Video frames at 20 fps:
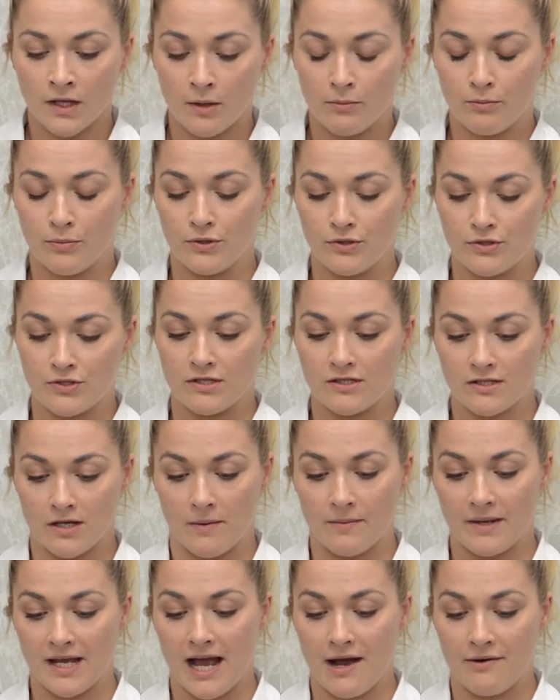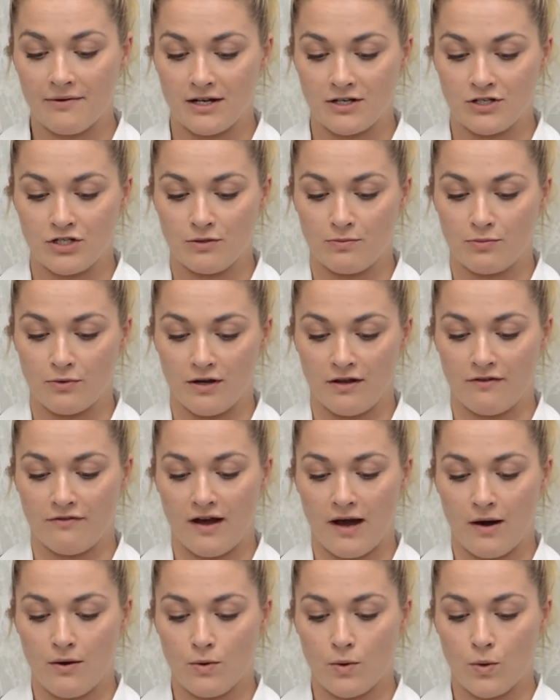push the tummy out, and as you breathe
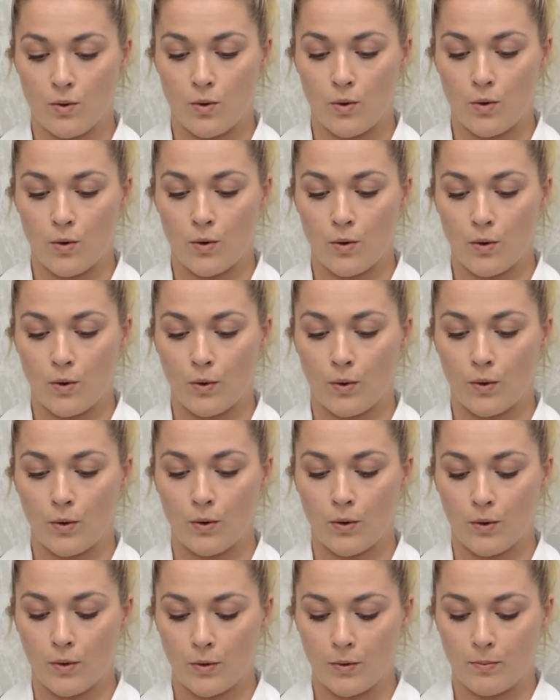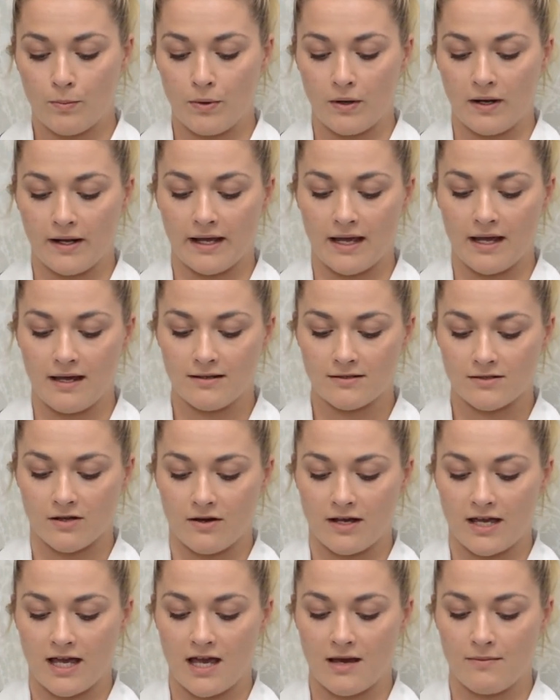out, pulling it in
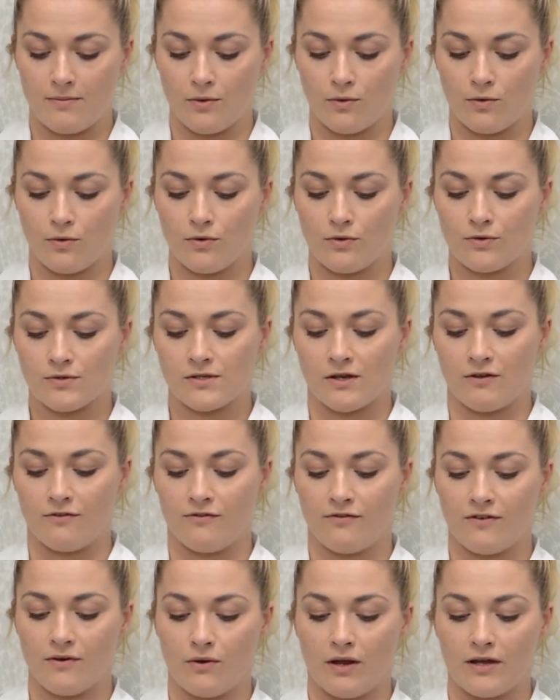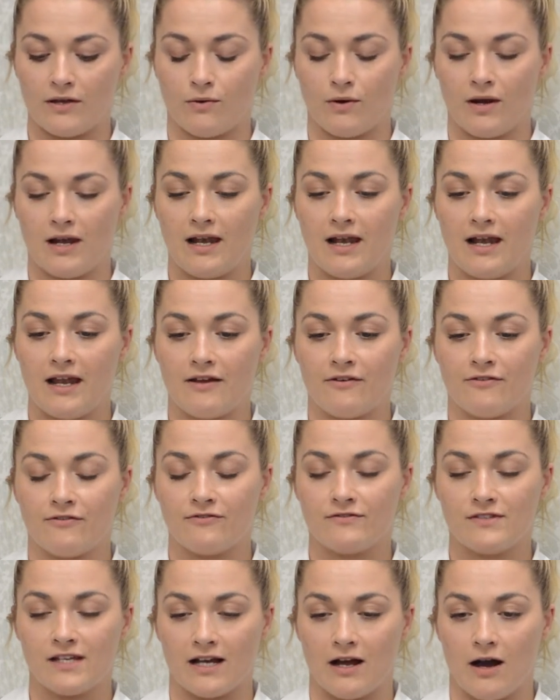tight here, but also feel like you're
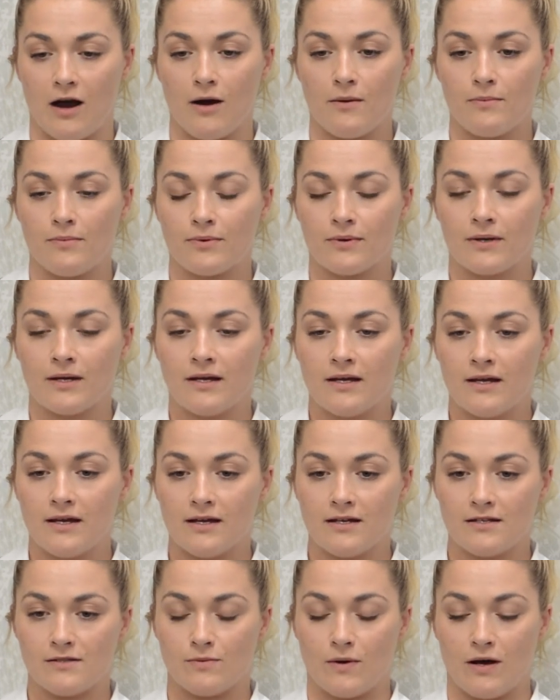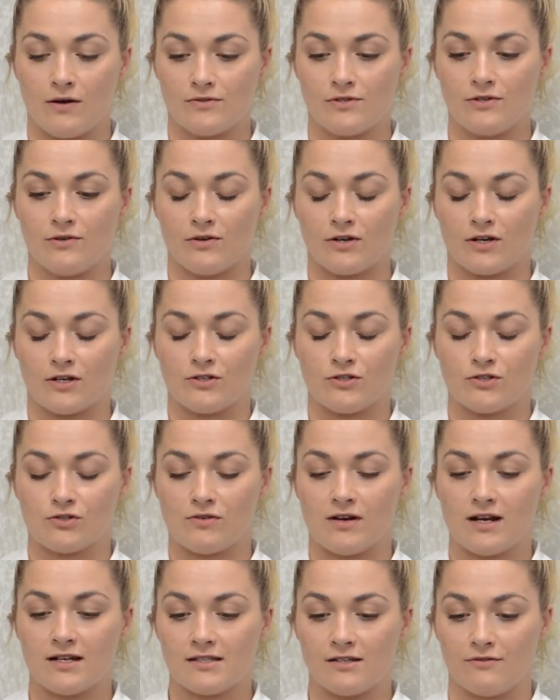lifting up as well. So you're
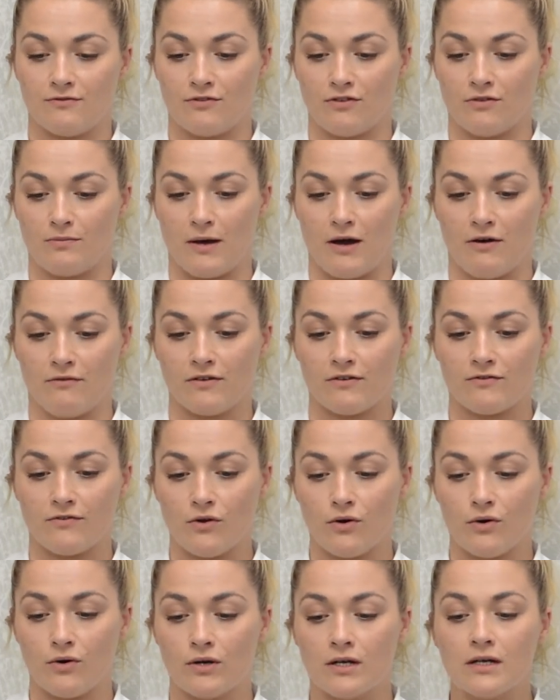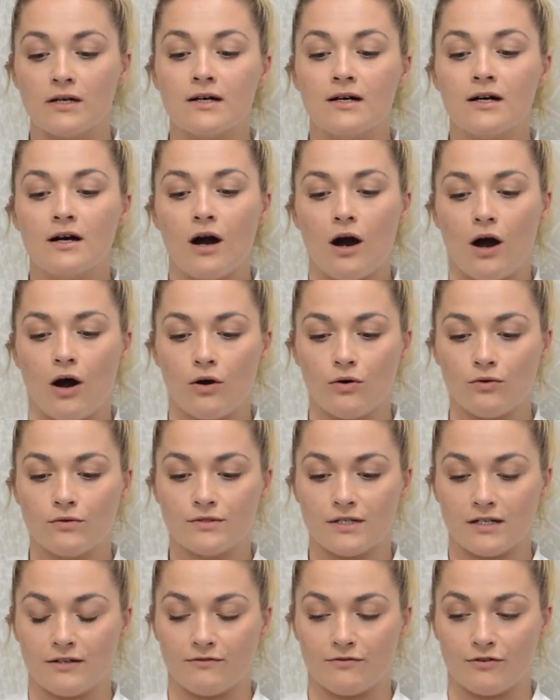contracting through the pelvic floor,
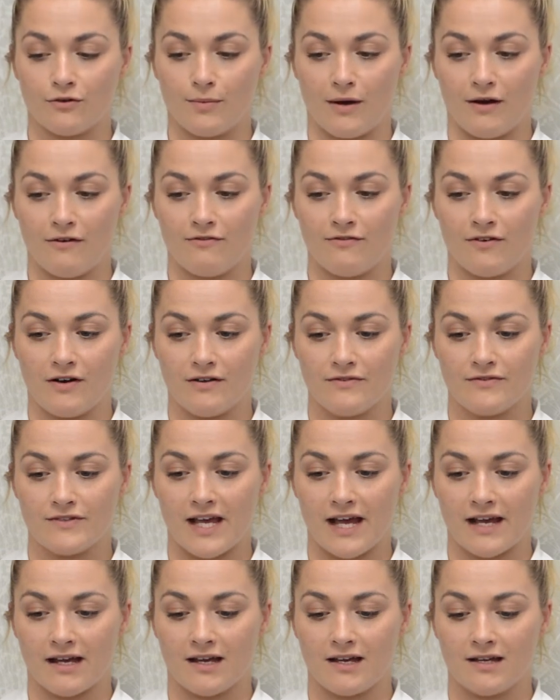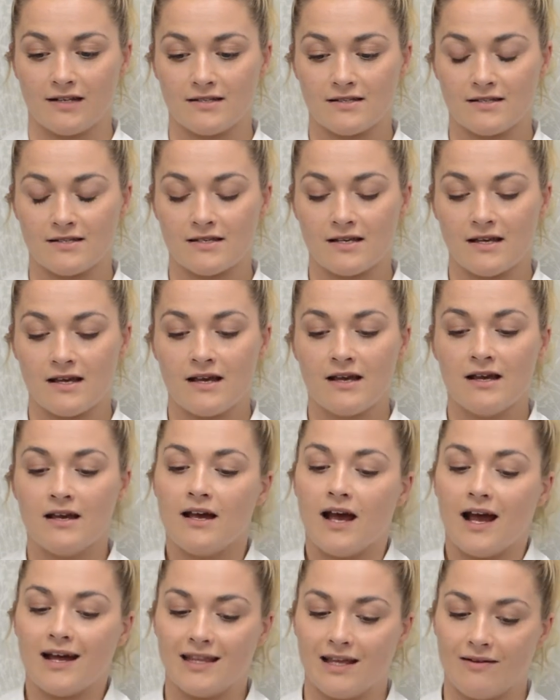holding for about 5 seconds,
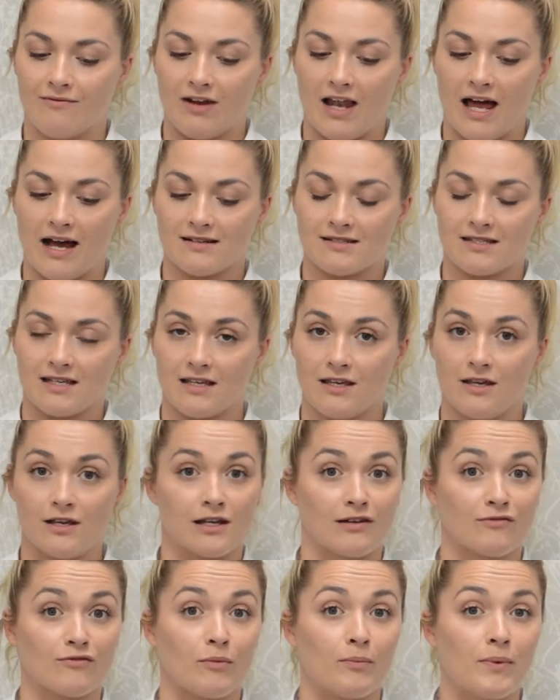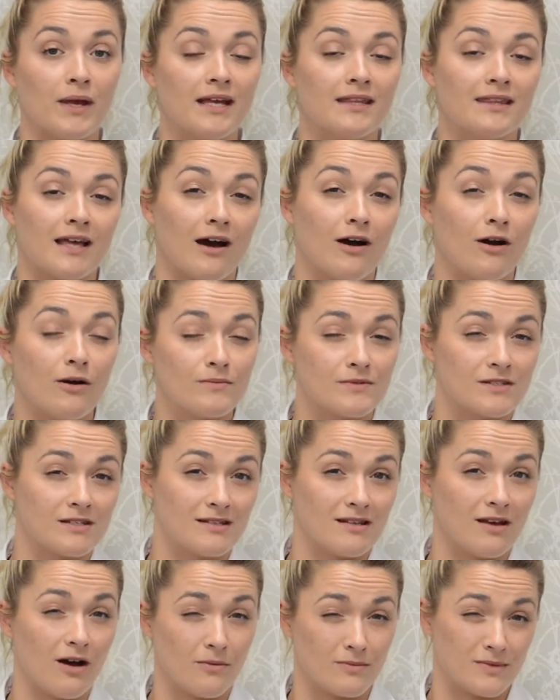and then relaxing. You can repeat that up
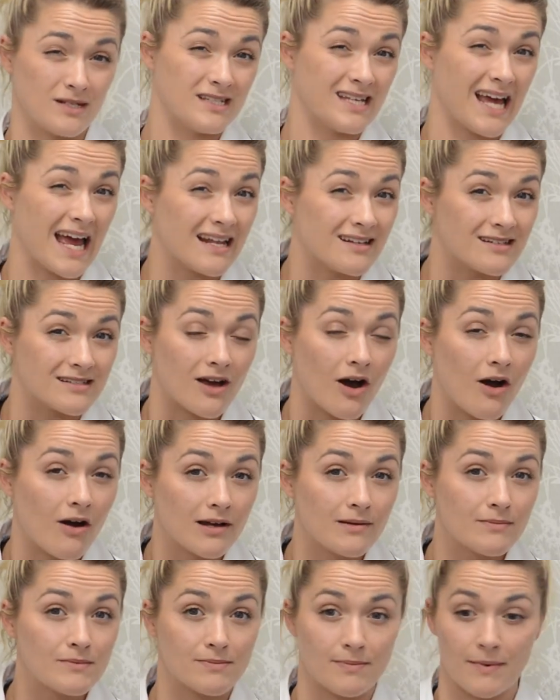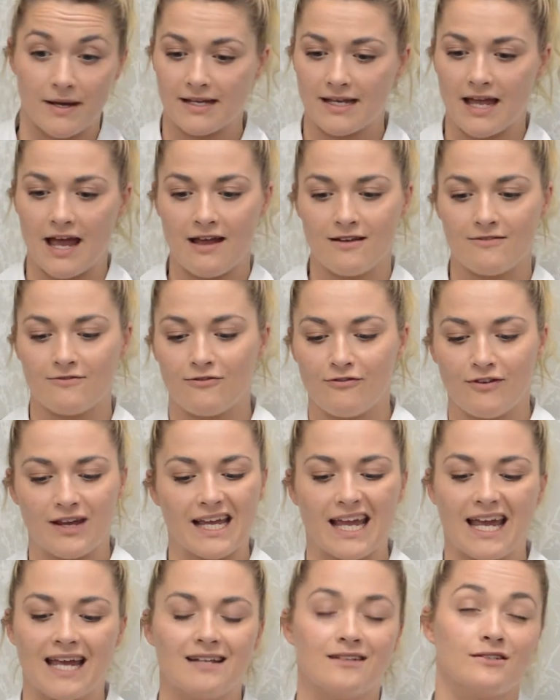to 10 times, but again,
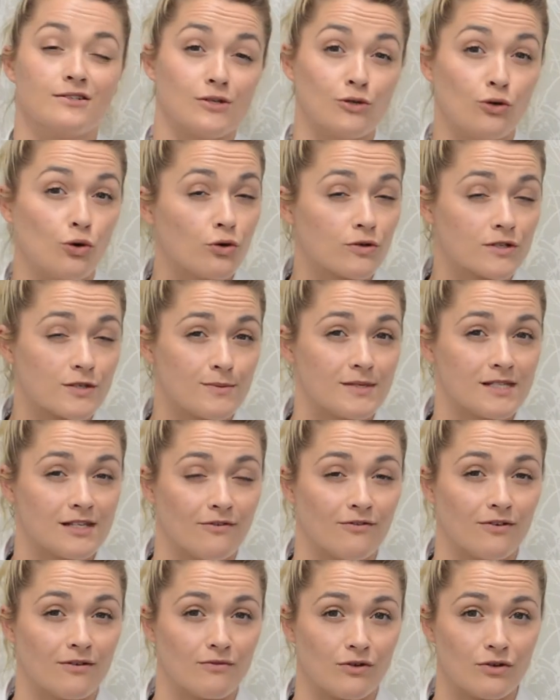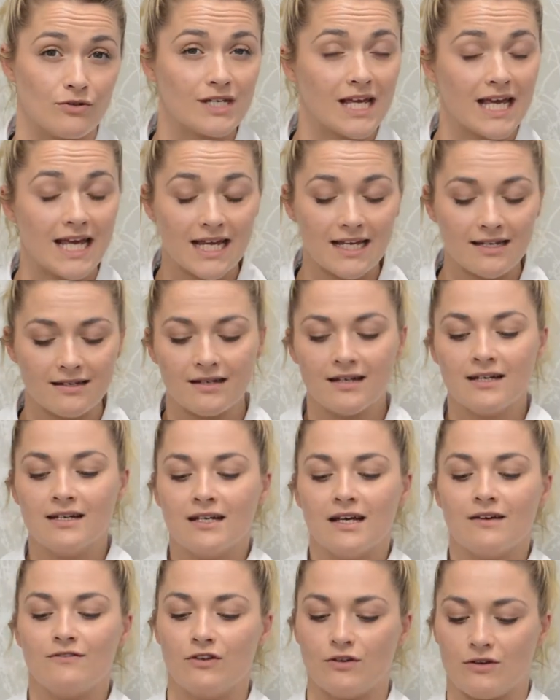fitting it into your specific routine.
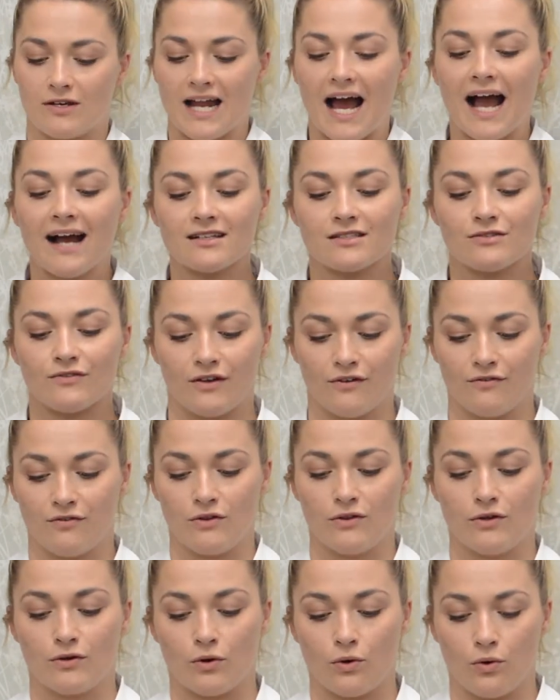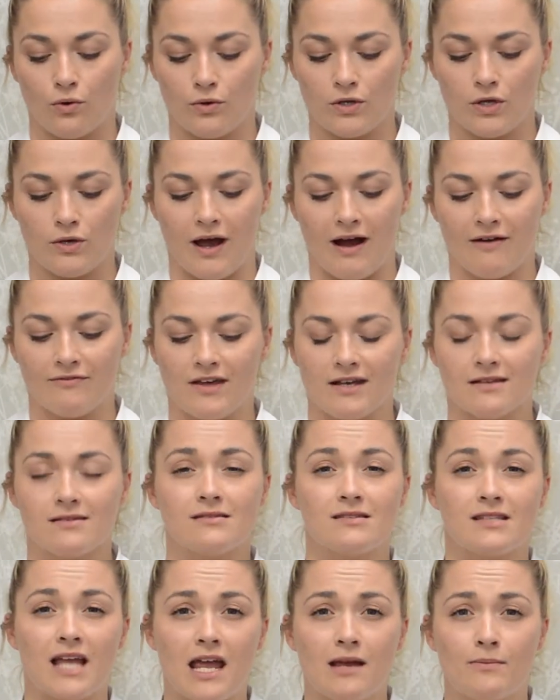If you can activate through the core, you have that
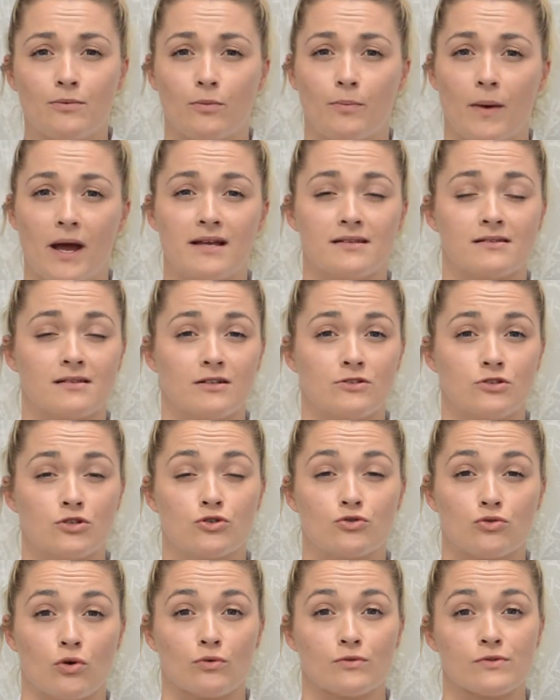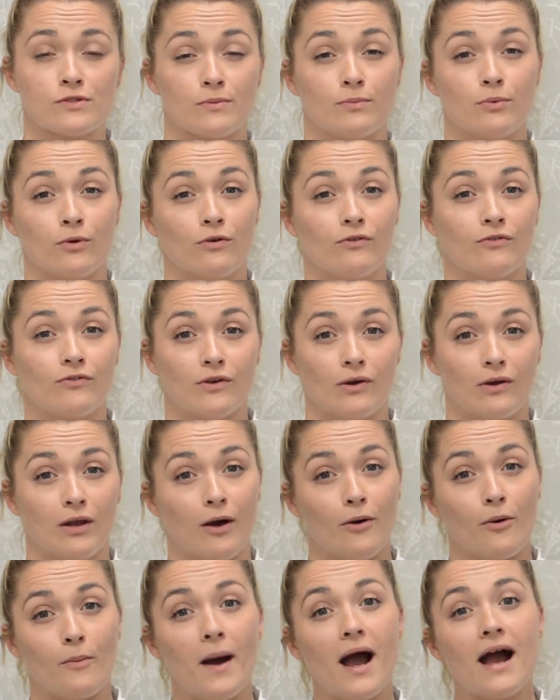stable base and strong support for your
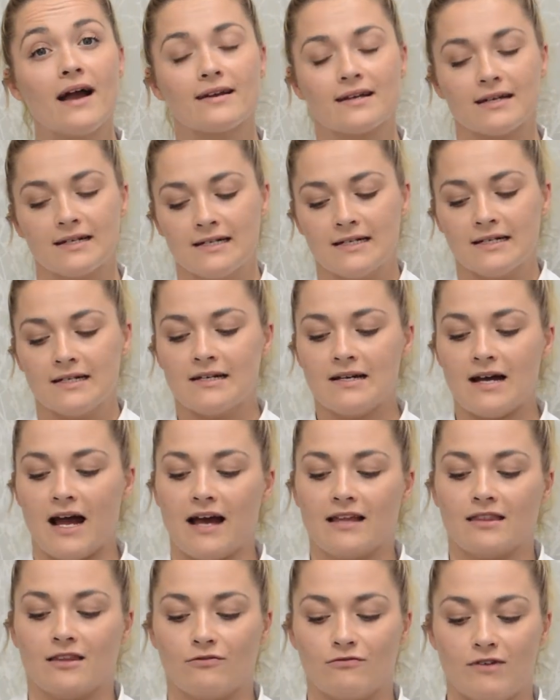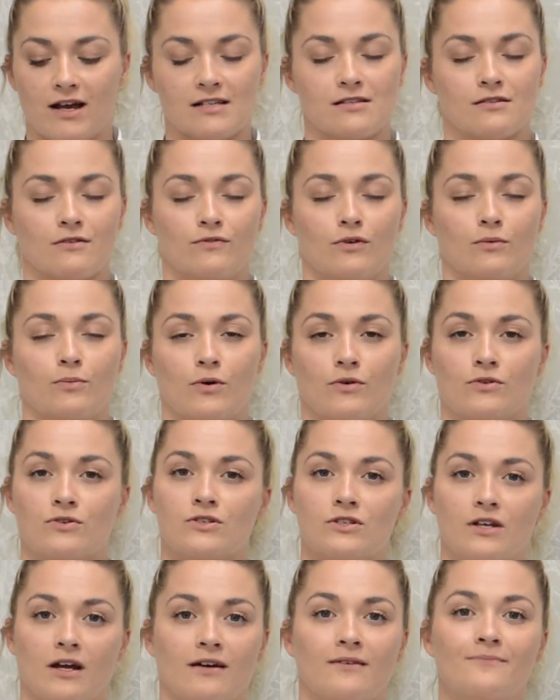lower back and the rest of your
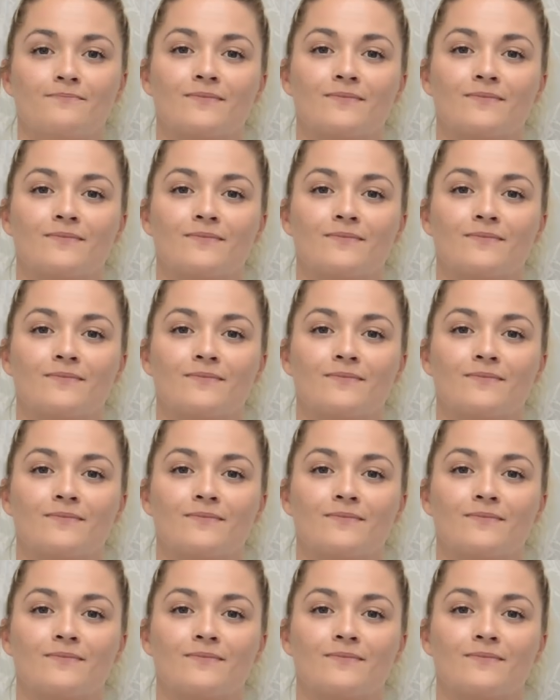posture.